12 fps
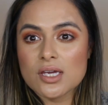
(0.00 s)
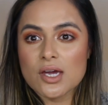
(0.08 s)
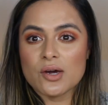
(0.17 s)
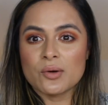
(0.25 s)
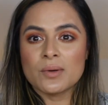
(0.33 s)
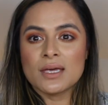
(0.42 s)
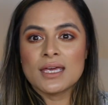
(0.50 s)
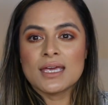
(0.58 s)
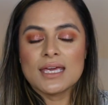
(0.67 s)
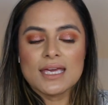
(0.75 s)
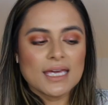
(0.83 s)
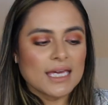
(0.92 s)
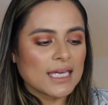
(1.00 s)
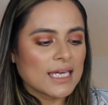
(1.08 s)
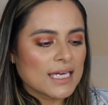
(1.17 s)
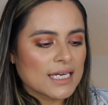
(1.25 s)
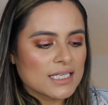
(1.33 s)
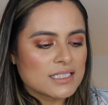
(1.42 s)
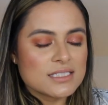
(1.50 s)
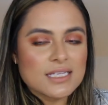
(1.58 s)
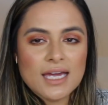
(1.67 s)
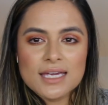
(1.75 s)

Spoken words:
ago. And